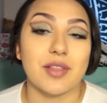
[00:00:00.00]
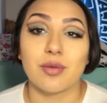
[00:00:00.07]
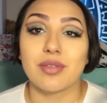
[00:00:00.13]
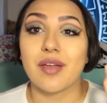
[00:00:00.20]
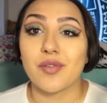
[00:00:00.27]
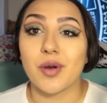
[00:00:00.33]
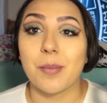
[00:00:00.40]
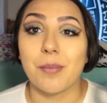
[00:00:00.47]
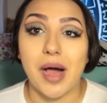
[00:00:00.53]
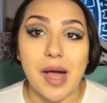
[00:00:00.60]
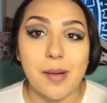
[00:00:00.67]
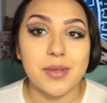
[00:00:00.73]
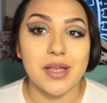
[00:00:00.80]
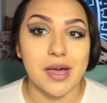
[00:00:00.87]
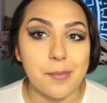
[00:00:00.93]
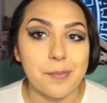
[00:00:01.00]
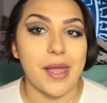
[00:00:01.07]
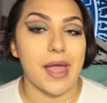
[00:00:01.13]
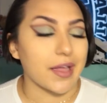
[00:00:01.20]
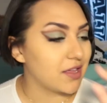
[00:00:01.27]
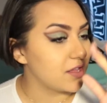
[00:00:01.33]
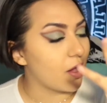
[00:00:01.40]
if there's ever a Mob
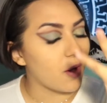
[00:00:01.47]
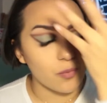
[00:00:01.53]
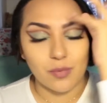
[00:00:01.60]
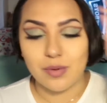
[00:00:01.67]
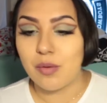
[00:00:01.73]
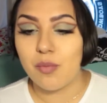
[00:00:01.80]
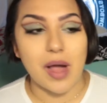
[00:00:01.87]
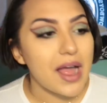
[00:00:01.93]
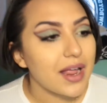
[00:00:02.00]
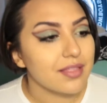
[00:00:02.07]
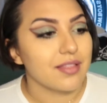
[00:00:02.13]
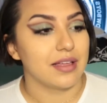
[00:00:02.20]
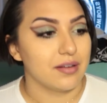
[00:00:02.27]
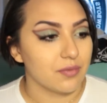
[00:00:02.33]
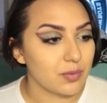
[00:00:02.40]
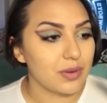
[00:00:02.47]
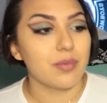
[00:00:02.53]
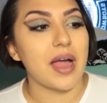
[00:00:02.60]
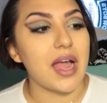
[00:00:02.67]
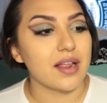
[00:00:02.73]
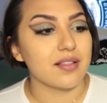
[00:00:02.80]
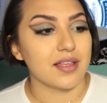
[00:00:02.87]
comeback, yo, we wildin', we
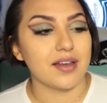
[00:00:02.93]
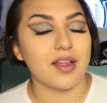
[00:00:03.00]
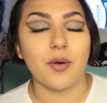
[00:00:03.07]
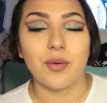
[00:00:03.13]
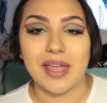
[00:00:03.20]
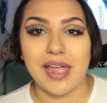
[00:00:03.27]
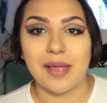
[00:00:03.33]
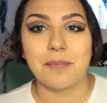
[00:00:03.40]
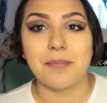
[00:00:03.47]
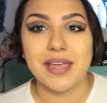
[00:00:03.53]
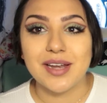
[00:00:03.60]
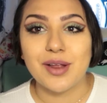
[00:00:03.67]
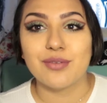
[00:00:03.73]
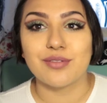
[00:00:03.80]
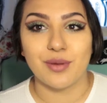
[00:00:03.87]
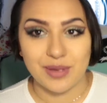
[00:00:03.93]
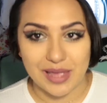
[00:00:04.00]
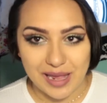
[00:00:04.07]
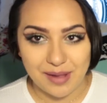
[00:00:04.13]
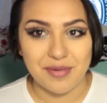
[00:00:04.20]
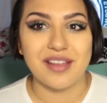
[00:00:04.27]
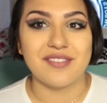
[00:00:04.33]
wildin'. Okay, Mino's
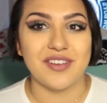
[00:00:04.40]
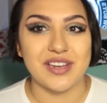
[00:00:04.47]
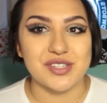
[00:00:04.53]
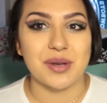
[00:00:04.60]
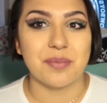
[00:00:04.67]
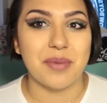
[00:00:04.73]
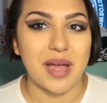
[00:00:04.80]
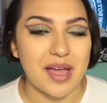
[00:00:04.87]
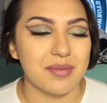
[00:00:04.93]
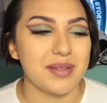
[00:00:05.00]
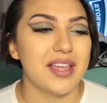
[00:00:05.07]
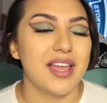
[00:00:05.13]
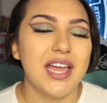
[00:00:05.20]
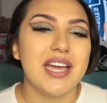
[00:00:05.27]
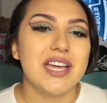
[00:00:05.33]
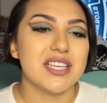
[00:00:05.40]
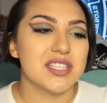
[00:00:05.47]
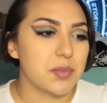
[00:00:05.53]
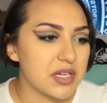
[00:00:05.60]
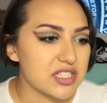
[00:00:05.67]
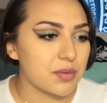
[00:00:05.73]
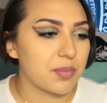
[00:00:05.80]
Ok Man featuring Bobby,
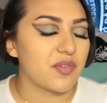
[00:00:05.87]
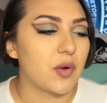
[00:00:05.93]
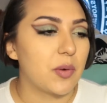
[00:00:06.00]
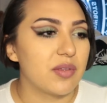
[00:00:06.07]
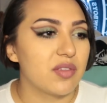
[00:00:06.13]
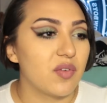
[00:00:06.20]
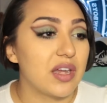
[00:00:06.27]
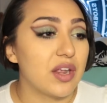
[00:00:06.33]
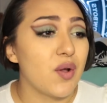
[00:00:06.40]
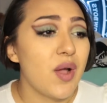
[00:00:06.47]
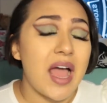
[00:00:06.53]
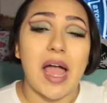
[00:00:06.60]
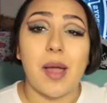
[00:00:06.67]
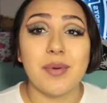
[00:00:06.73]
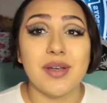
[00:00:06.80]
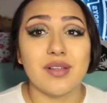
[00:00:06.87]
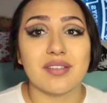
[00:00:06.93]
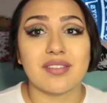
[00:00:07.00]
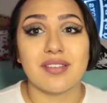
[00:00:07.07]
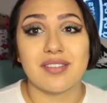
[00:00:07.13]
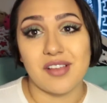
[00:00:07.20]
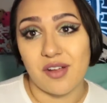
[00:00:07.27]
special performance video. I'm gonna
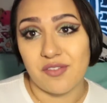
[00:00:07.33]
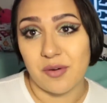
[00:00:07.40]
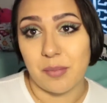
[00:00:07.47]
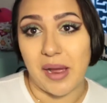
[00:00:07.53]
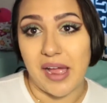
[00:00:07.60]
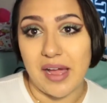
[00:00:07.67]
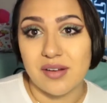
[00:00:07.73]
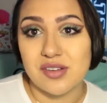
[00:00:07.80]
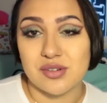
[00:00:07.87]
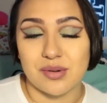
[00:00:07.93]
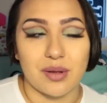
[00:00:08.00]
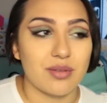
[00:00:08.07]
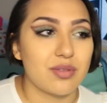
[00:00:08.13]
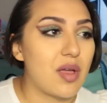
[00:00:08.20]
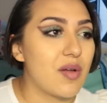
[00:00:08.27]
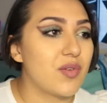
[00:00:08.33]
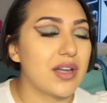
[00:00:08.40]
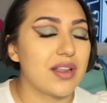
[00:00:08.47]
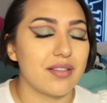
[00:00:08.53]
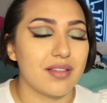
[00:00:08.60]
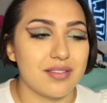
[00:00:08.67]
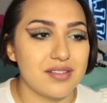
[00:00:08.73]
use this song for my outro, so I've
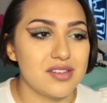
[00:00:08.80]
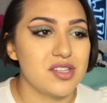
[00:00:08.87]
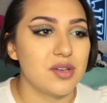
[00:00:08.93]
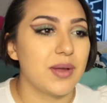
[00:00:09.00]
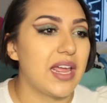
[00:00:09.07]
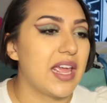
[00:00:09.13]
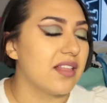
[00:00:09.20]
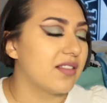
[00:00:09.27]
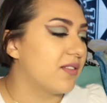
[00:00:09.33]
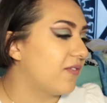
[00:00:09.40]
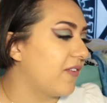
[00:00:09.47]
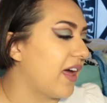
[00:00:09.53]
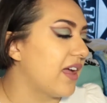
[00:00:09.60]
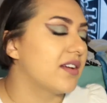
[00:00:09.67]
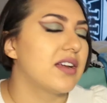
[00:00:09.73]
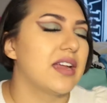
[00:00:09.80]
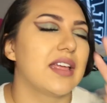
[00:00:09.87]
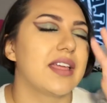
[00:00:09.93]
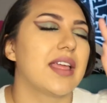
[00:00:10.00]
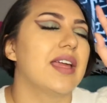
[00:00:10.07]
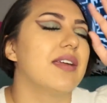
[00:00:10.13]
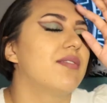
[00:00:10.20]
already listened to it. It's fire,
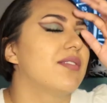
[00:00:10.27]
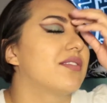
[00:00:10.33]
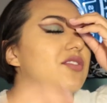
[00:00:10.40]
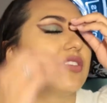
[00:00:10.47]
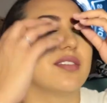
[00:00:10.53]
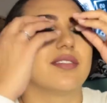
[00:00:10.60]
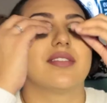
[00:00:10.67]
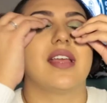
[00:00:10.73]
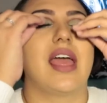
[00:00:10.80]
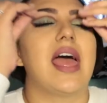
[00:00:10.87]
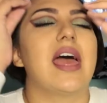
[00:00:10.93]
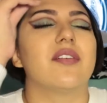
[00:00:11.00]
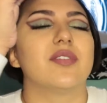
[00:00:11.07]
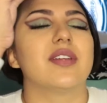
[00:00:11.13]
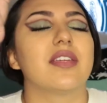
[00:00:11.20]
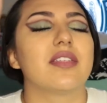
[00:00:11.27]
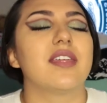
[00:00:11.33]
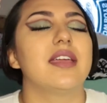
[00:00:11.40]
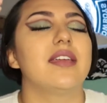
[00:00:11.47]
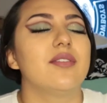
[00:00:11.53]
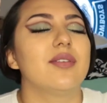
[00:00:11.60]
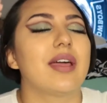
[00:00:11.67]
it gives just
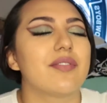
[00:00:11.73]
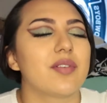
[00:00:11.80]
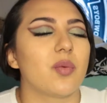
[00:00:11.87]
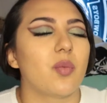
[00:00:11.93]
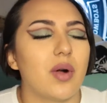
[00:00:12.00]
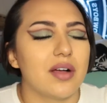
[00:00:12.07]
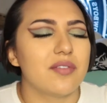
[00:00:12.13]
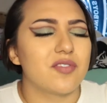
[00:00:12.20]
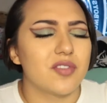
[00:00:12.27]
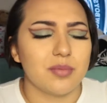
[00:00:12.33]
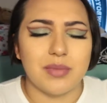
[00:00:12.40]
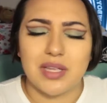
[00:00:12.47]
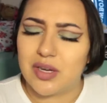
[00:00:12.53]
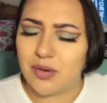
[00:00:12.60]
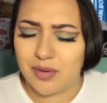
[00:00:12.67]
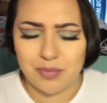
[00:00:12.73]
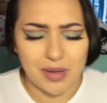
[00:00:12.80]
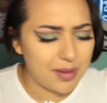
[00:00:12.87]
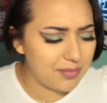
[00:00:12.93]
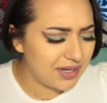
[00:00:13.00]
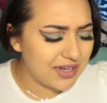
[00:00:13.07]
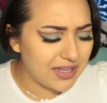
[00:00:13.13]
everything you would ever want from Mino and
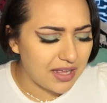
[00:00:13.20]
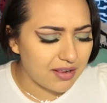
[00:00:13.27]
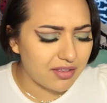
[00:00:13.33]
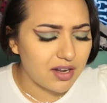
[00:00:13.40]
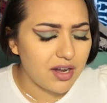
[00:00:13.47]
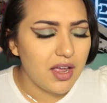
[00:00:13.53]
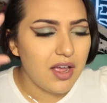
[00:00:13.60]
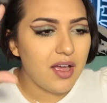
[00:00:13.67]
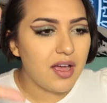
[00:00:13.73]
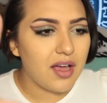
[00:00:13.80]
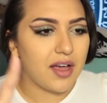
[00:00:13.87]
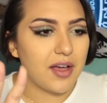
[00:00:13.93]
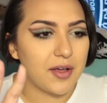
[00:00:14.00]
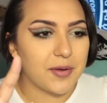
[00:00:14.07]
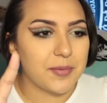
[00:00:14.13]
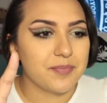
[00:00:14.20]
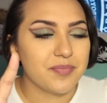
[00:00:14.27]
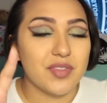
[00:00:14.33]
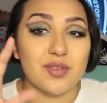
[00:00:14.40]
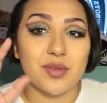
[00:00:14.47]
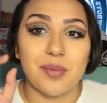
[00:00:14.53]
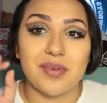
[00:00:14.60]
Bobby together.
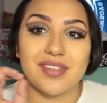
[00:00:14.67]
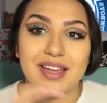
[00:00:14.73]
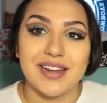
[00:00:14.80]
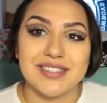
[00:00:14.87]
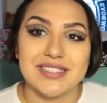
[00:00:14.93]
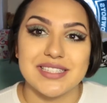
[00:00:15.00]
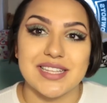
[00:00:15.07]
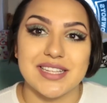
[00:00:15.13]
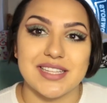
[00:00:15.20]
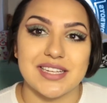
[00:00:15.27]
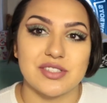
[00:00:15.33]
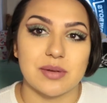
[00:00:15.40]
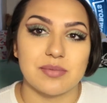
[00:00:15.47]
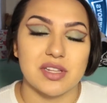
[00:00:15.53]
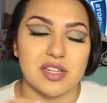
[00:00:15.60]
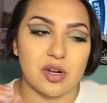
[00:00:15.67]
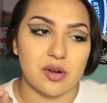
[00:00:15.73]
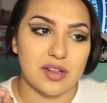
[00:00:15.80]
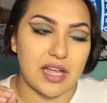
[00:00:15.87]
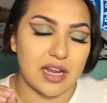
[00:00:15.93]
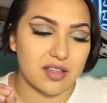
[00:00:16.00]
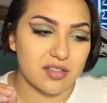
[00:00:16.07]
Um, so I'm excited to see that they dropped a
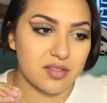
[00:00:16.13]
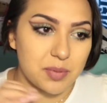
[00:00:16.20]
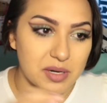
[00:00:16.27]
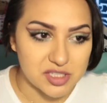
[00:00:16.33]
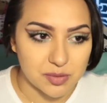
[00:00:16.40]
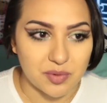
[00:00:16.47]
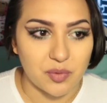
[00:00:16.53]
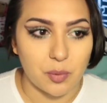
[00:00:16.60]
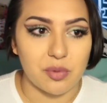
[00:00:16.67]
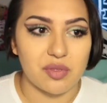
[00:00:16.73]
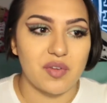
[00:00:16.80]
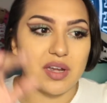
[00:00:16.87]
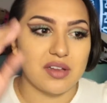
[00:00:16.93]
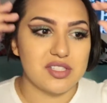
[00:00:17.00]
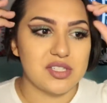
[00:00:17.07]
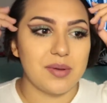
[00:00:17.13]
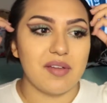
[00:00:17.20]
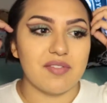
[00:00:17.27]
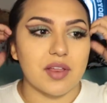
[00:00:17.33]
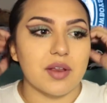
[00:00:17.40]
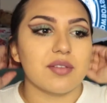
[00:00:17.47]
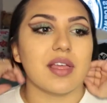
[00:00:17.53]
little like special performance video to
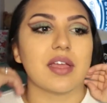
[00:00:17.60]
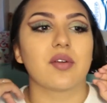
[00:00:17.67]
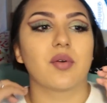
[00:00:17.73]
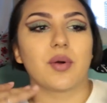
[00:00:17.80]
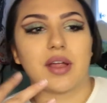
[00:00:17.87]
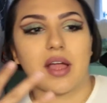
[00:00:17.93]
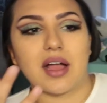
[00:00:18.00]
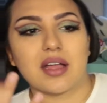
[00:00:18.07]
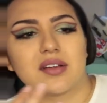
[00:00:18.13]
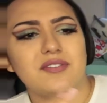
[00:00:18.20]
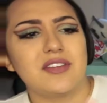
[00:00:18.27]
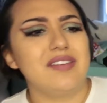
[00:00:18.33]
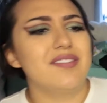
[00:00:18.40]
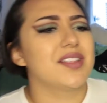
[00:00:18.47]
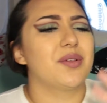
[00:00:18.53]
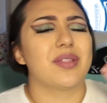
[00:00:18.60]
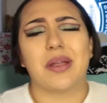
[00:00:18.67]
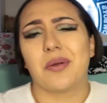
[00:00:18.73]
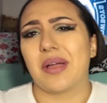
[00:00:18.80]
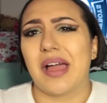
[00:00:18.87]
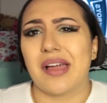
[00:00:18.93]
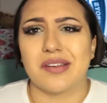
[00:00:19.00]
it. There's like choreography. Even though
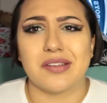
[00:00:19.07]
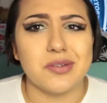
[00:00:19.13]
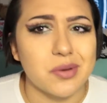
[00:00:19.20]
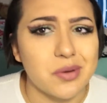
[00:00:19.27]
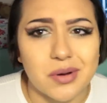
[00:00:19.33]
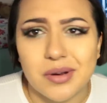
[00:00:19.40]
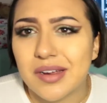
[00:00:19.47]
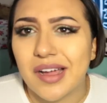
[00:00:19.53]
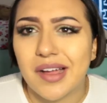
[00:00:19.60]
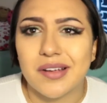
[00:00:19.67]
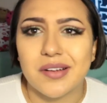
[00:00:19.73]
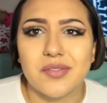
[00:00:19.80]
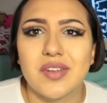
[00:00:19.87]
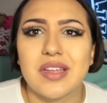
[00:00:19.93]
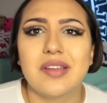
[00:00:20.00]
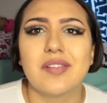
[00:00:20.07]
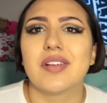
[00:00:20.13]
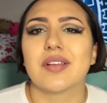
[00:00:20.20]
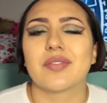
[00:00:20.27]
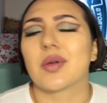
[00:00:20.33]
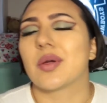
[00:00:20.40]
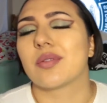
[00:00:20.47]
they don't gotta do choreography,
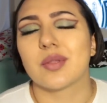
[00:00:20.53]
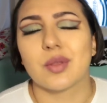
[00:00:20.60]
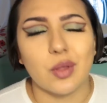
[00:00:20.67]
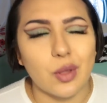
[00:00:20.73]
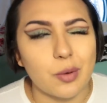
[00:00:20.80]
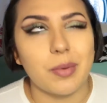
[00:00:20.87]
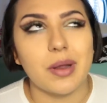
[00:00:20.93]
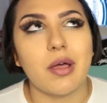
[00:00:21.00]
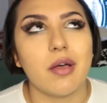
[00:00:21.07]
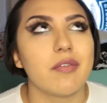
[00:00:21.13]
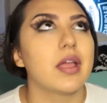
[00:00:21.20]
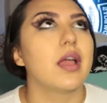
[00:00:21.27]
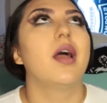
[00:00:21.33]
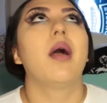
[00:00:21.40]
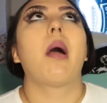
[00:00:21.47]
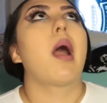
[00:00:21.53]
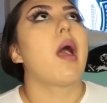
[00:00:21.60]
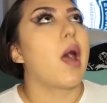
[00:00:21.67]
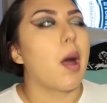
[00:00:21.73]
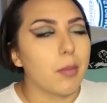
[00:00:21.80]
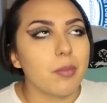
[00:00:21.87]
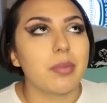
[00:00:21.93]
even if there's a little bit of it,
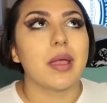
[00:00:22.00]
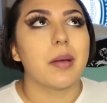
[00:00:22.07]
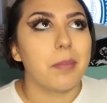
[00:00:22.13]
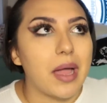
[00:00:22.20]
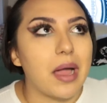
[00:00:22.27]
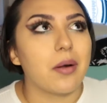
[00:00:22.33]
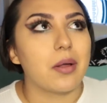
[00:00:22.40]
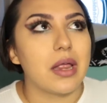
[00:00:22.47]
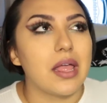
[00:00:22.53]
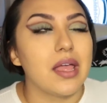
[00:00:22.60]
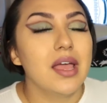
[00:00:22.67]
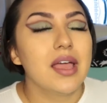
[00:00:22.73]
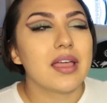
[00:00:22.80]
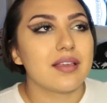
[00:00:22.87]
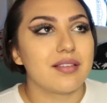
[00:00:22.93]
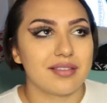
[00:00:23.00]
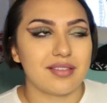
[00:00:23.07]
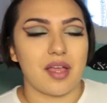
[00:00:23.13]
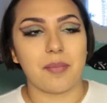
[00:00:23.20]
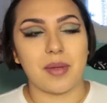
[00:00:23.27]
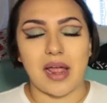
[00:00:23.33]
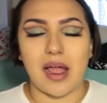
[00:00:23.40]
I'm gonna be about it and
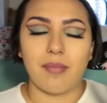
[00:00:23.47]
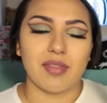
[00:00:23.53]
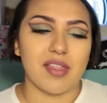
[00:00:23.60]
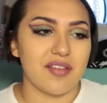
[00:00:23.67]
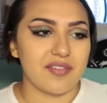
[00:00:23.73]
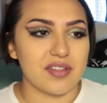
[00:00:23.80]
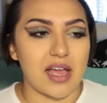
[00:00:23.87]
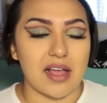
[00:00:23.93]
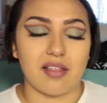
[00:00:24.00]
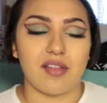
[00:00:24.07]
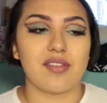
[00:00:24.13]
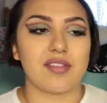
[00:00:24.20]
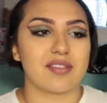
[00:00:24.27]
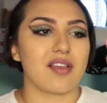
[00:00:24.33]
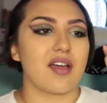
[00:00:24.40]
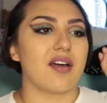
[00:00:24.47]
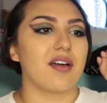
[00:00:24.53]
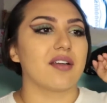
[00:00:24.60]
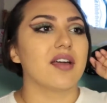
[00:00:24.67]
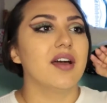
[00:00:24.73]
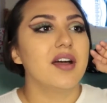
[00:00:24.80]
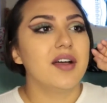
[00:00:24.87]
stuff. But I love it. I love this
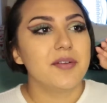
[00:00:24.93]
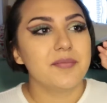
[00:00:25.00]
song.